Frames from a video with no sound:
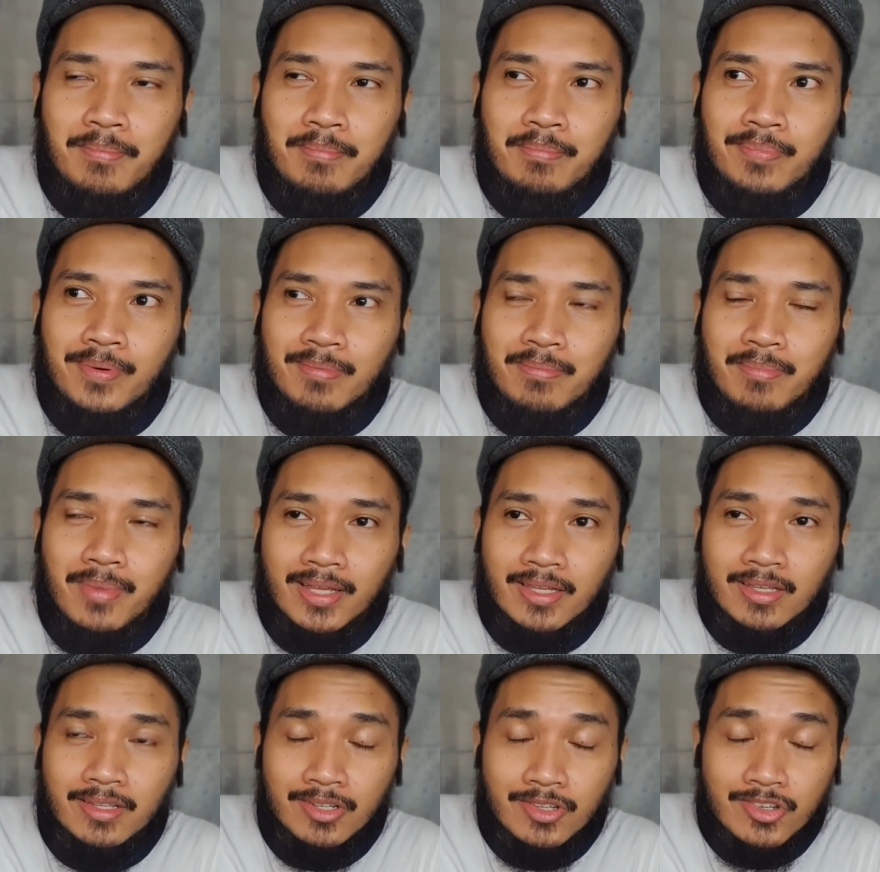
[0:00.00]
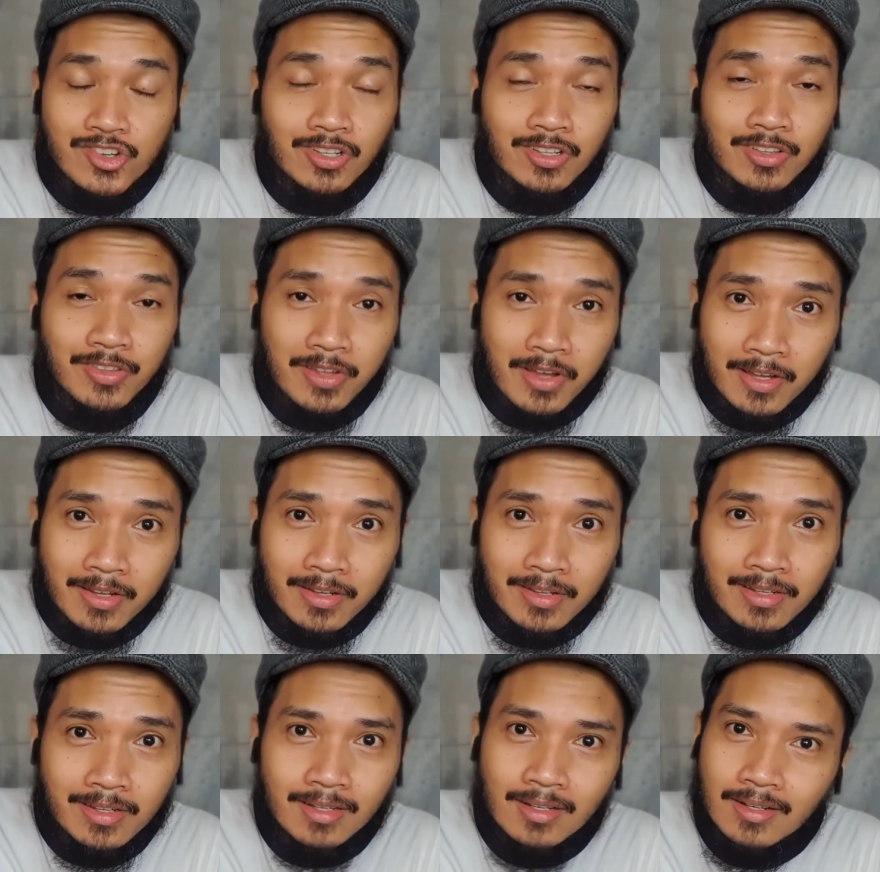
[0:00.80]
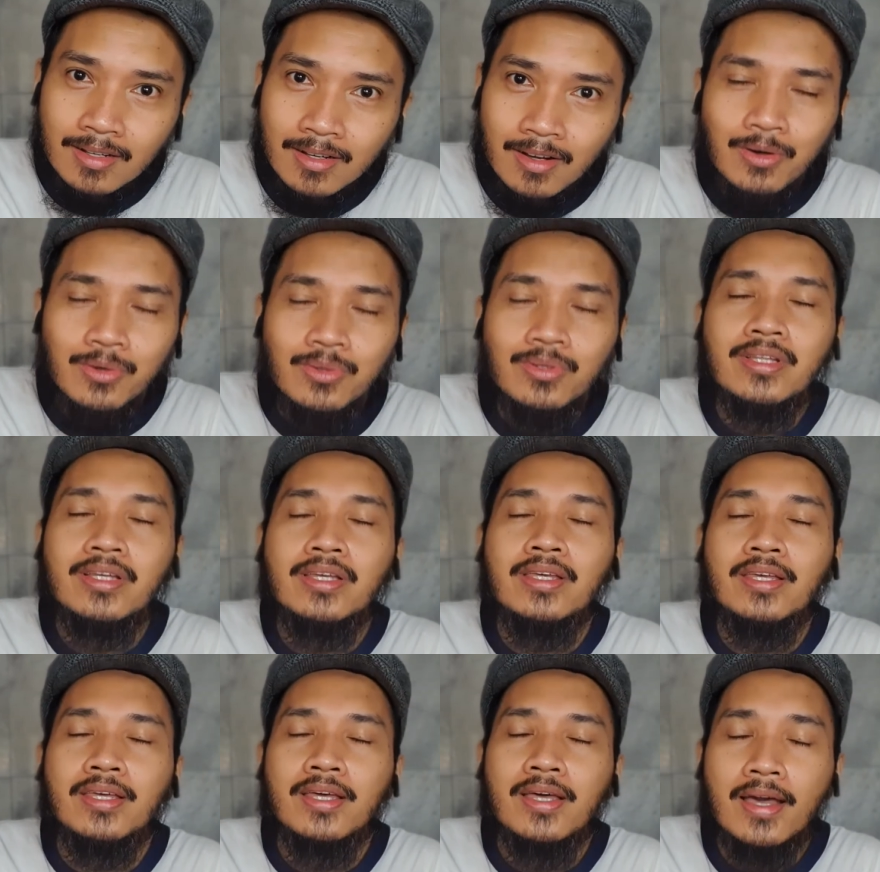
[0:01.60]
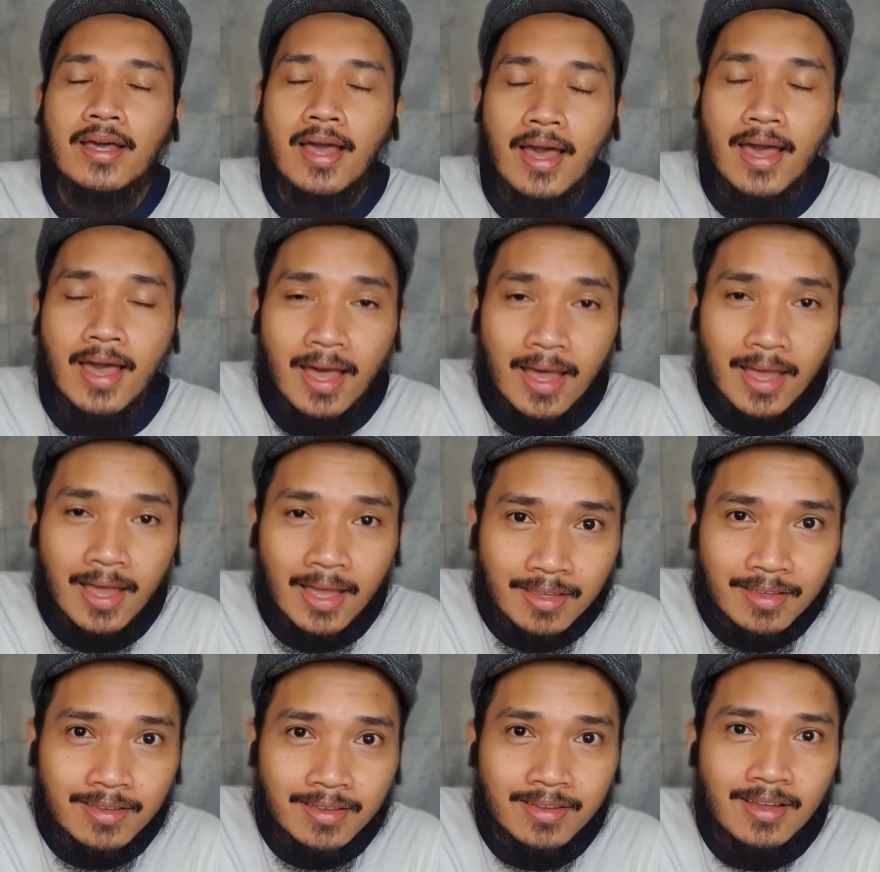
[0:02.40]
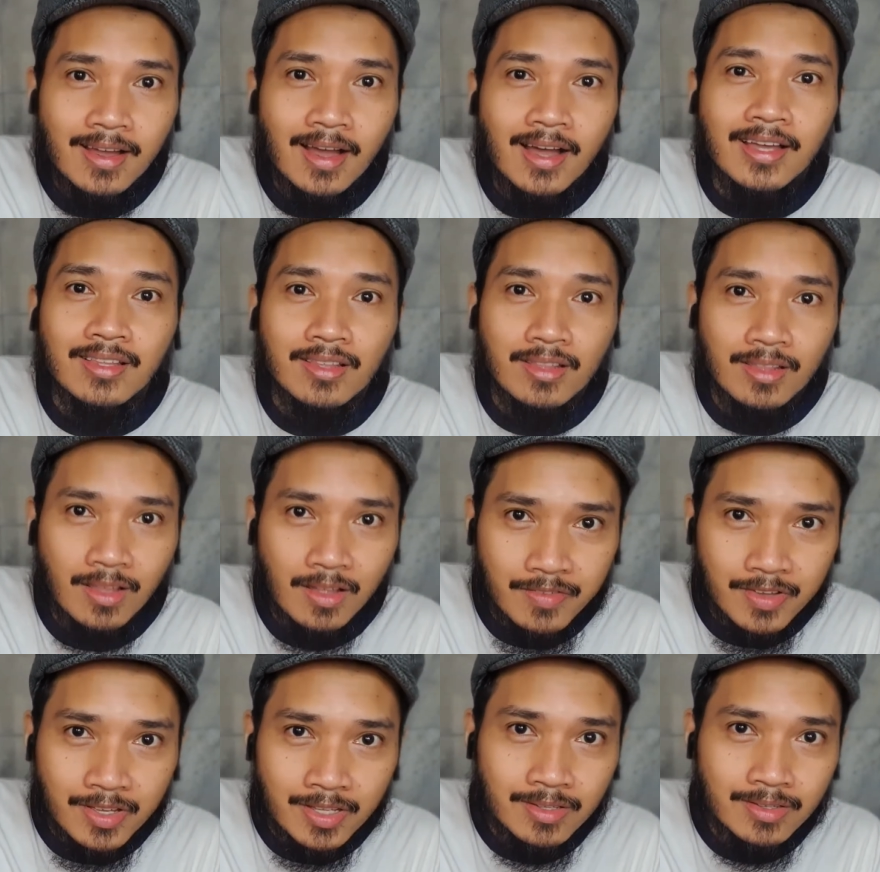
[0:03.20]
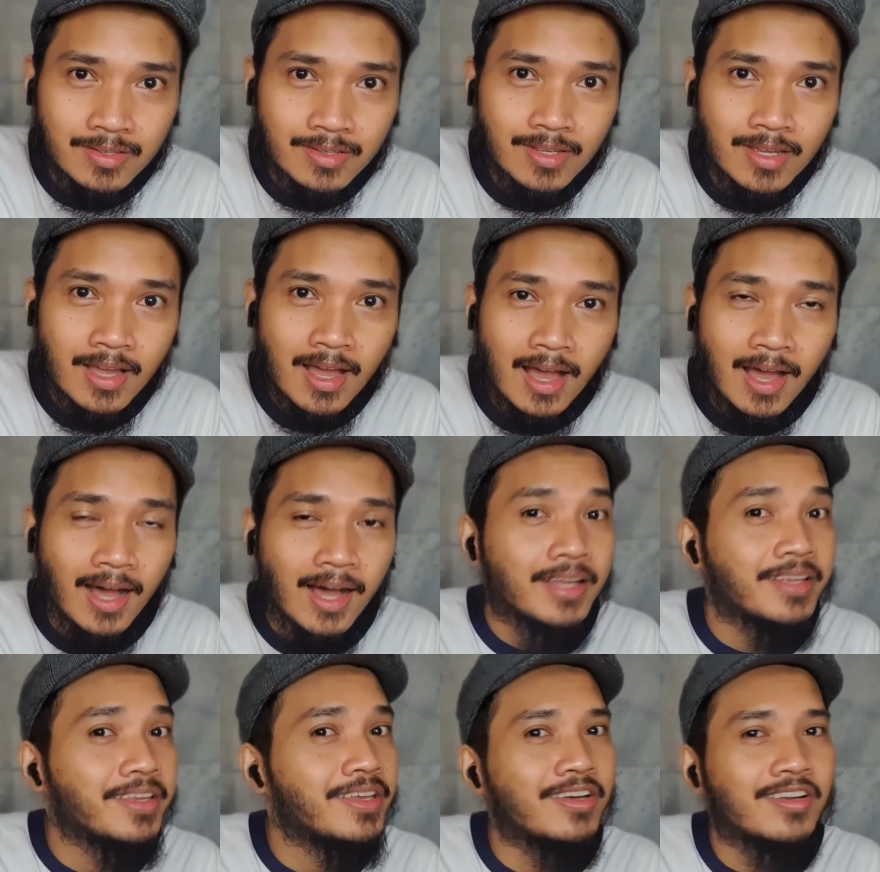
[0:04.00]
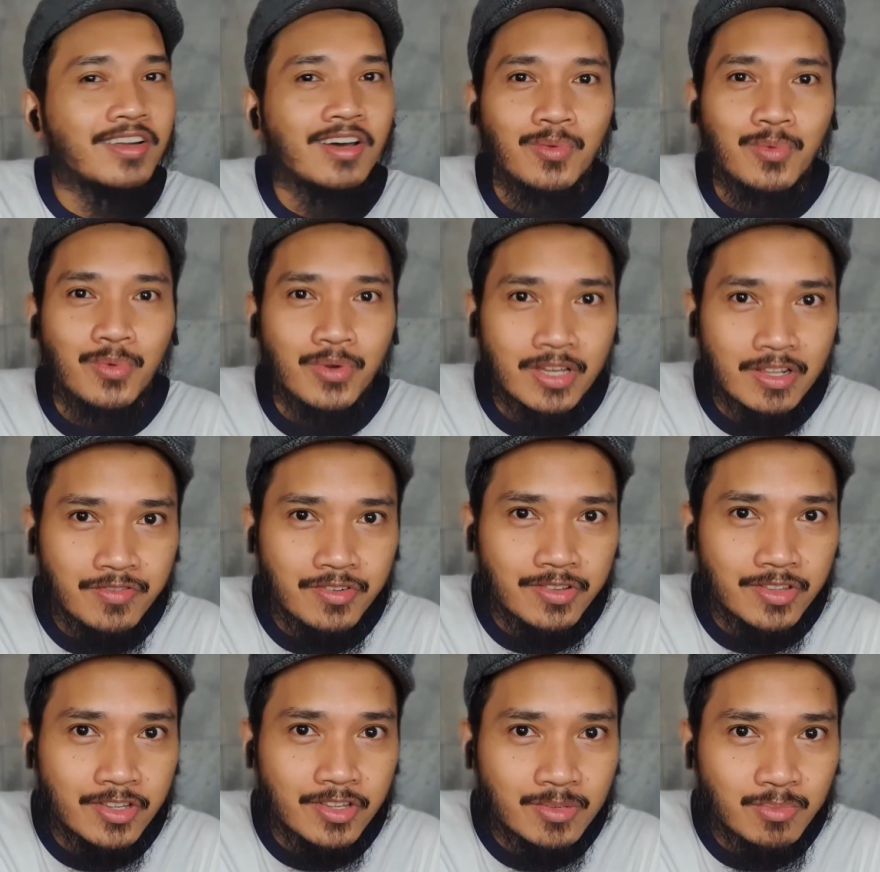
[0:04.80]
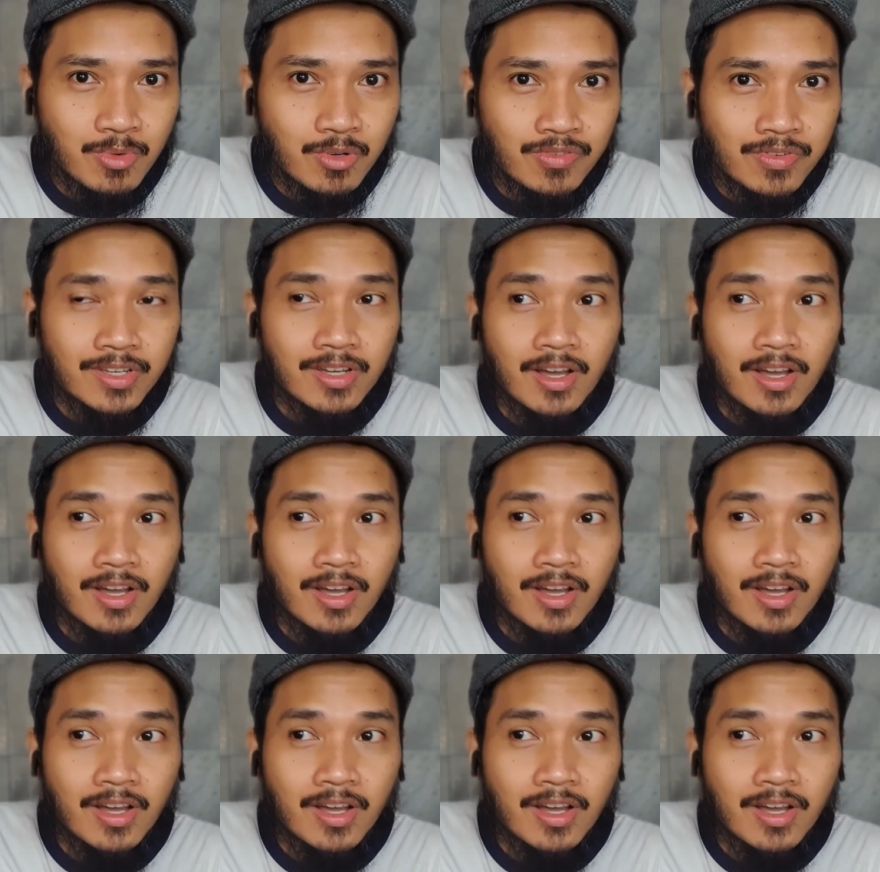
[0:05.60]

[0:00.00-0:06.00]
But my initial thought, holy heck, I love it. I cannot wait for this movie.